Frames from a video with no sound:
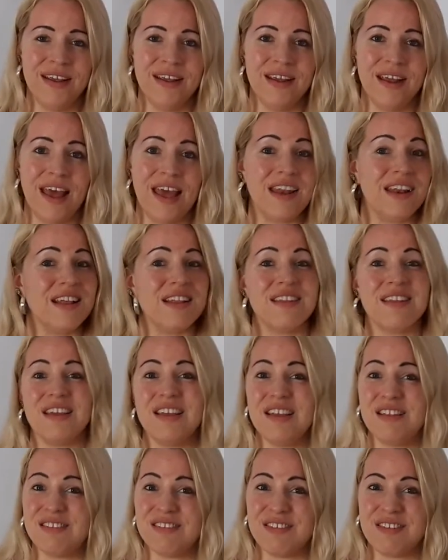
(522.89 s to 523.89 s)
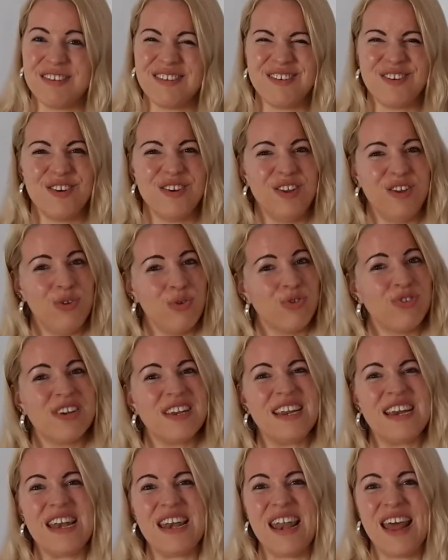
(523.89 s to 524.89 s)
And it's
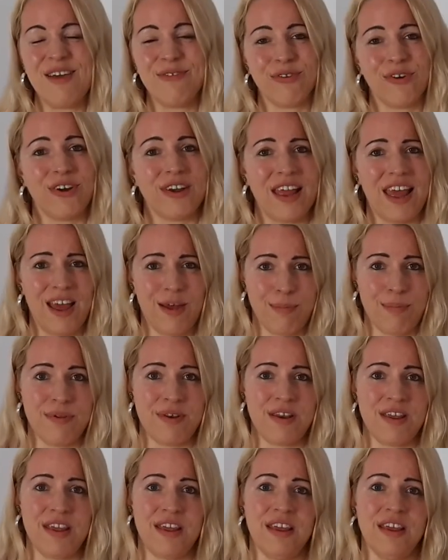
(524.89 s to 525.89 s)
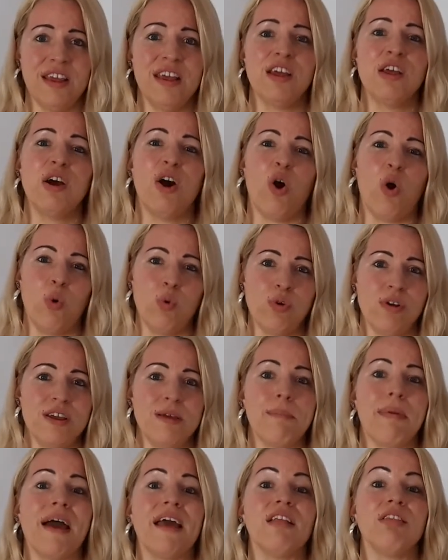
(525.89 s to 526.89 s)
usually never happening only
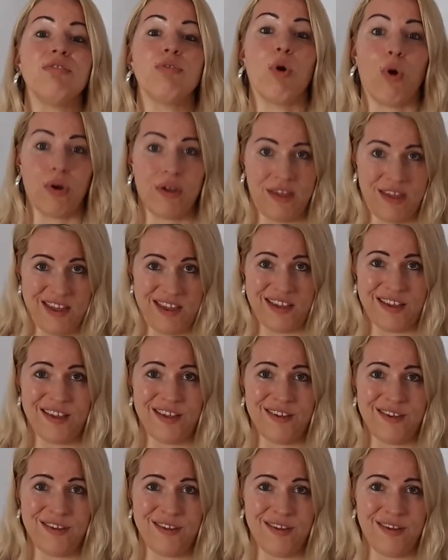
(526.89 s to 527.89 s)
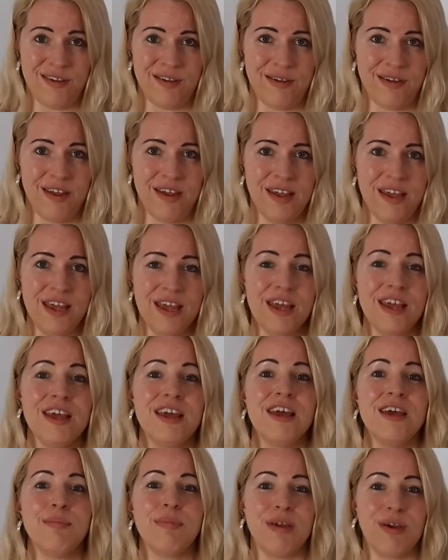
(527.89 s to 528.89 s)
by talking.
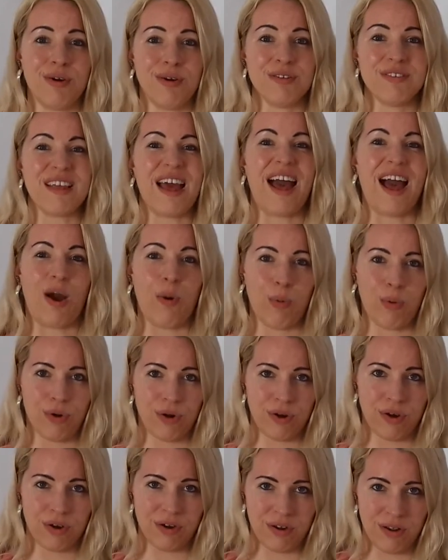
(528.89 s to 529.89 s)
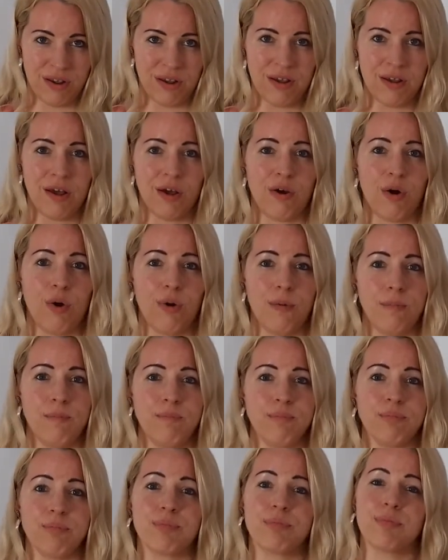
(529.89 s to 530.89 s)
Because our
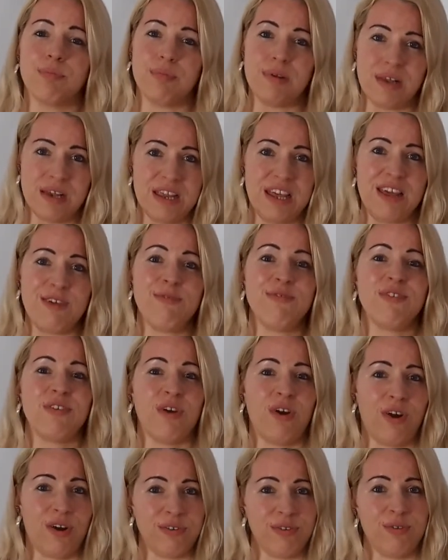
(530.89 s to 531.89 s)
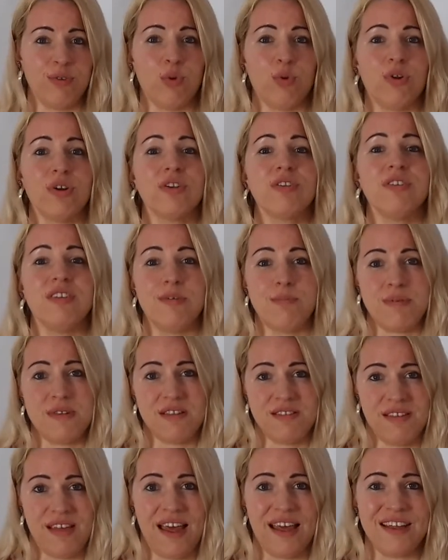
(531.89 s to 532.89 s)
beliefs are stored deep
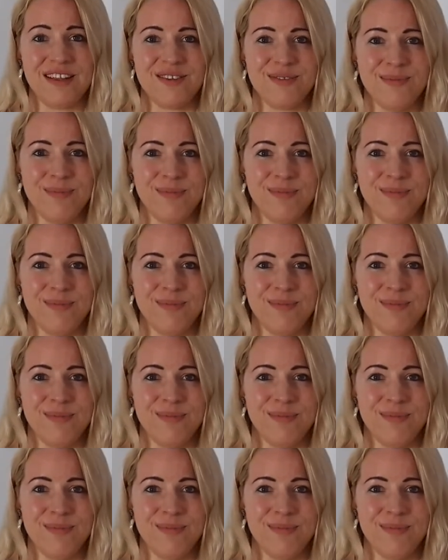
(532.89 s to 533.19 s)
inside.